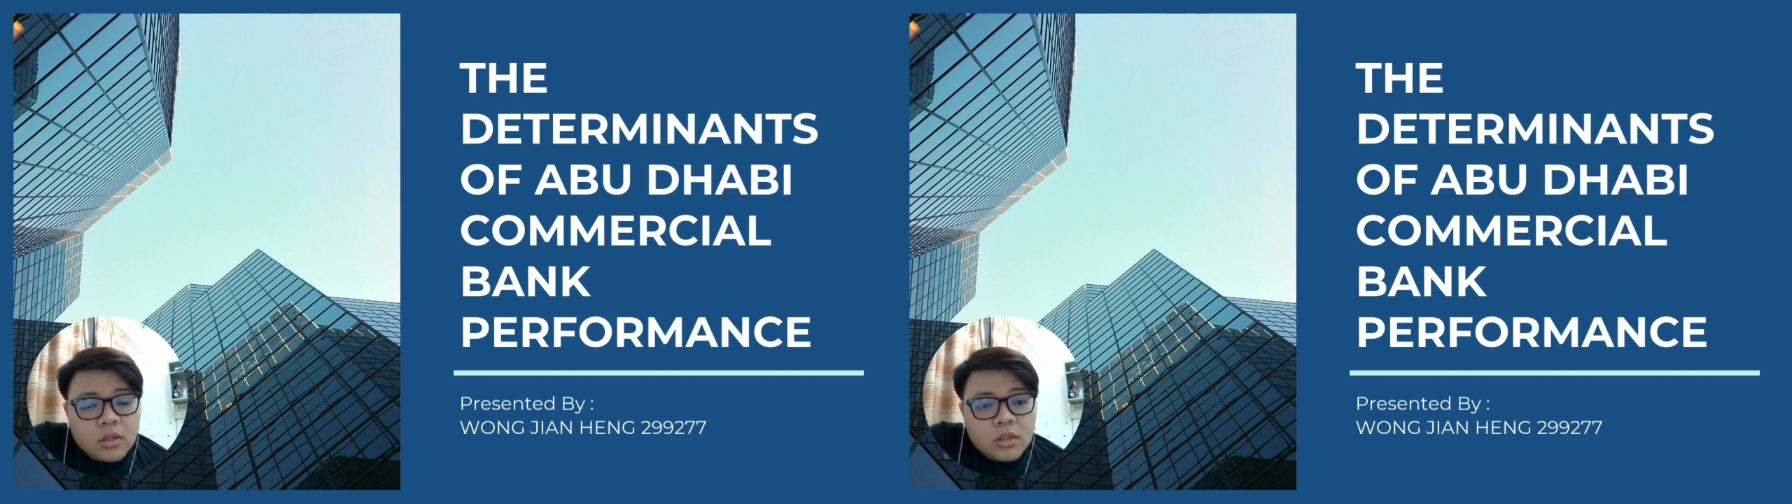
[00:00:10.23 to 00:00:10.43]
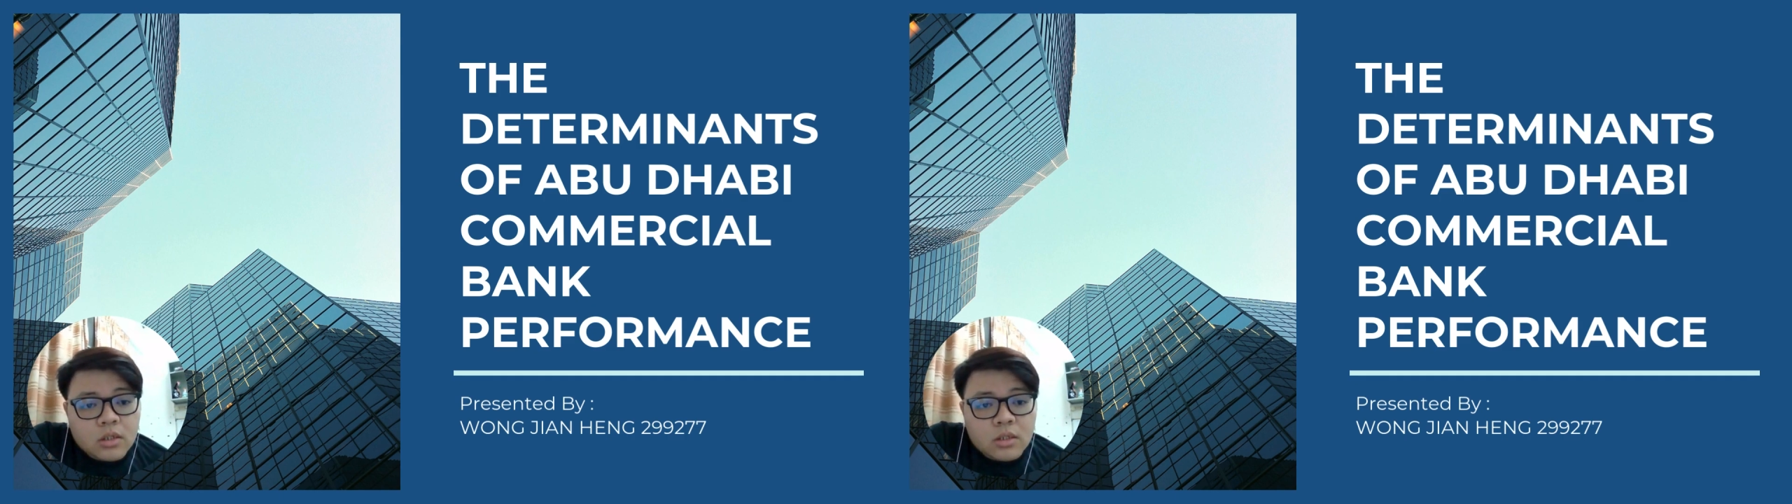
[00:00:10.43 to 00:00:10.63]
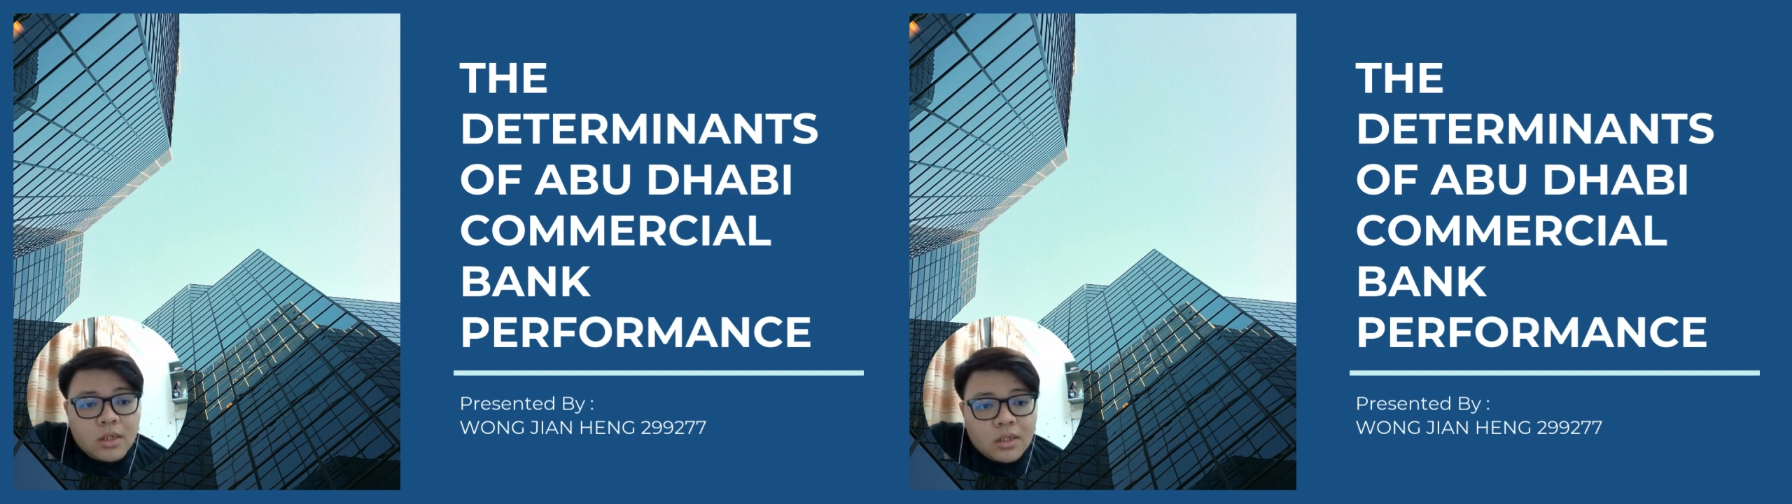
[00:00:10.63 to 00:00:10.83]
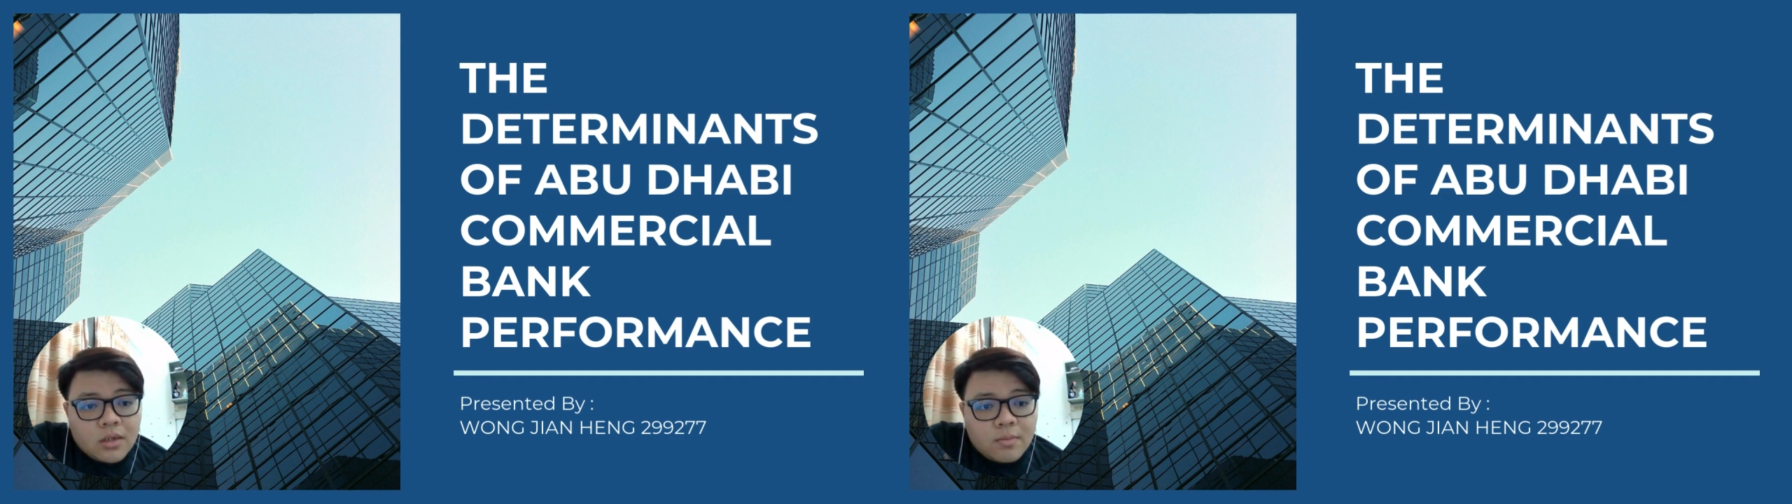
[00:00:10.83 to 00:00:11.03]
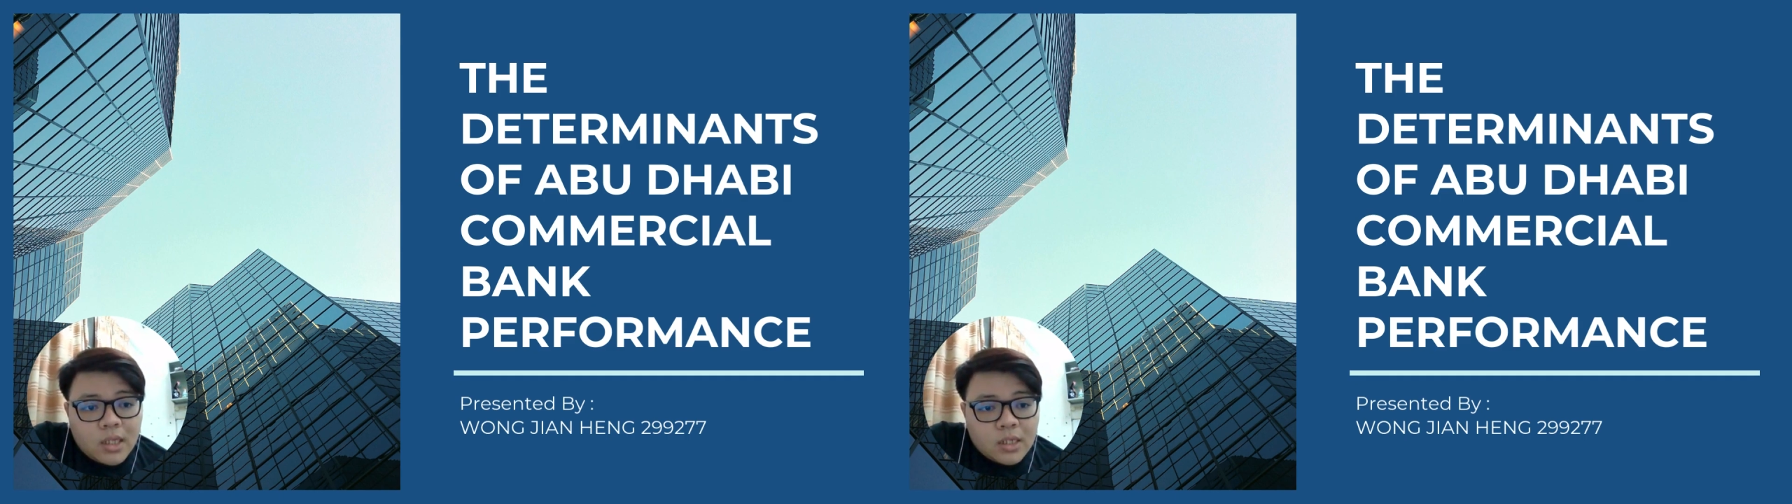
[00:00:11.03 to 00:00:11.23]
the
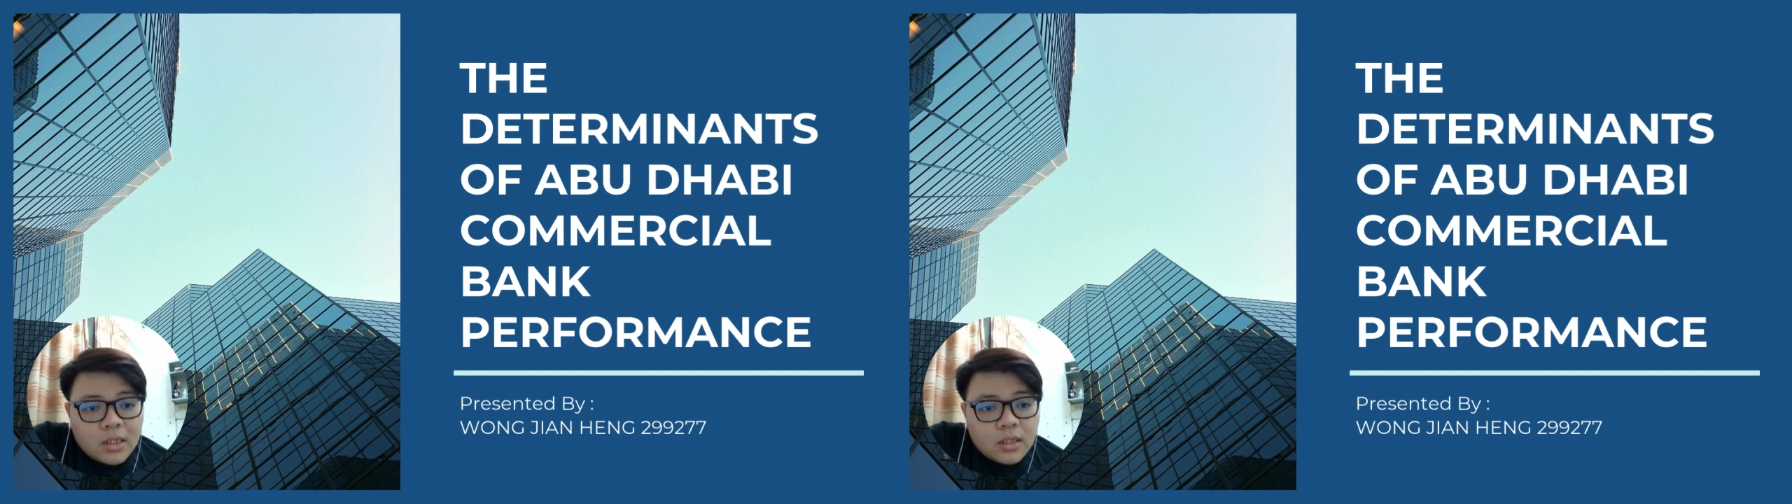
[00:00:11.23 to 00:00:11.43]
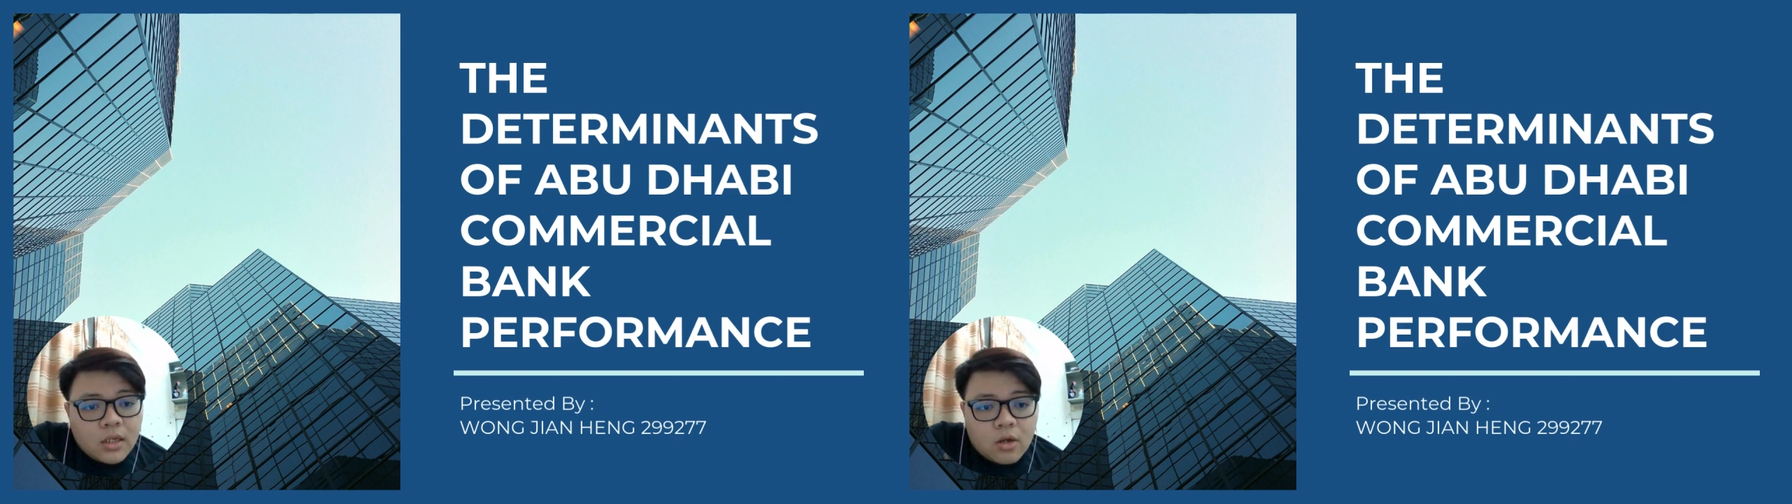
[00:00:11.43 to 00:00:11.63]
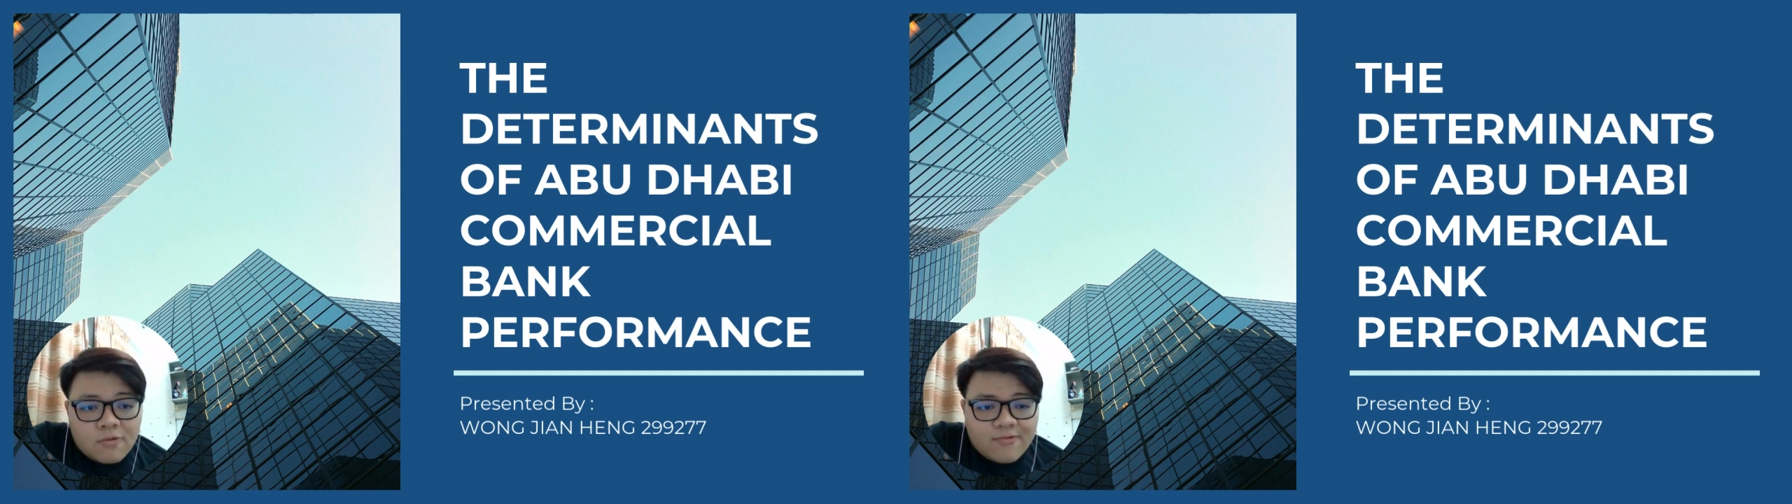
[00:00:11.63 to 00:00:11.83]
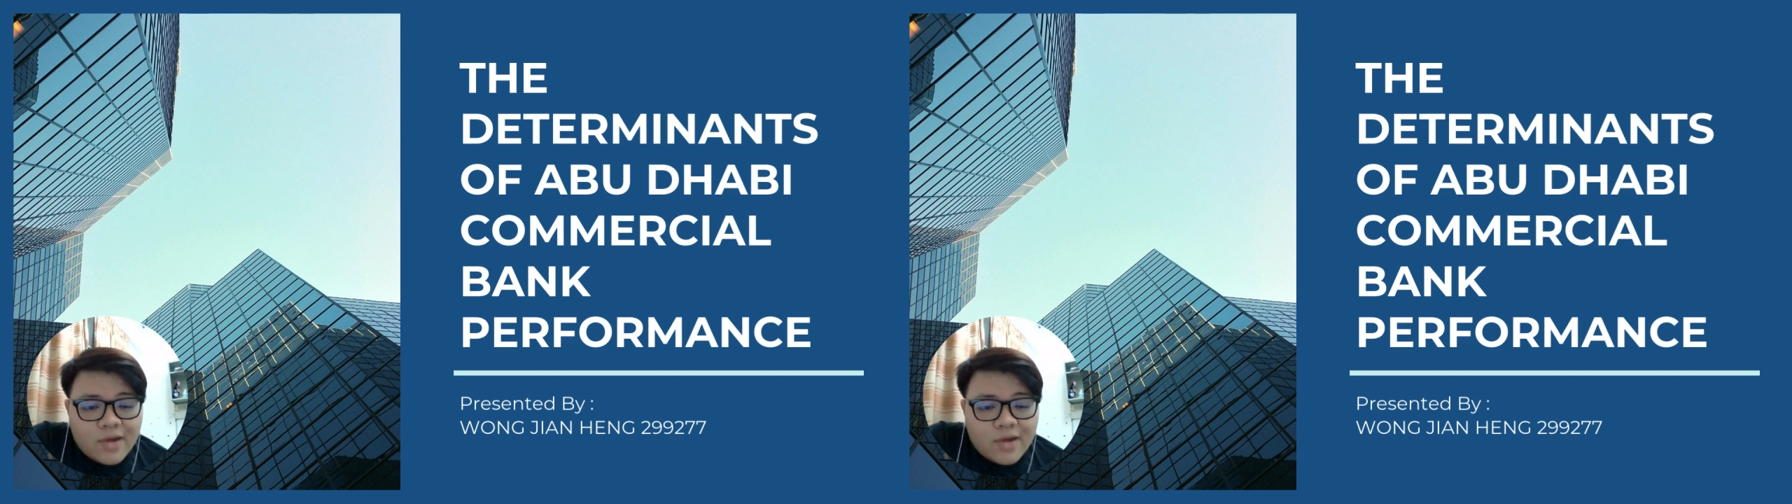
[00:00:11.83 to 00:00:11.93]
determinants of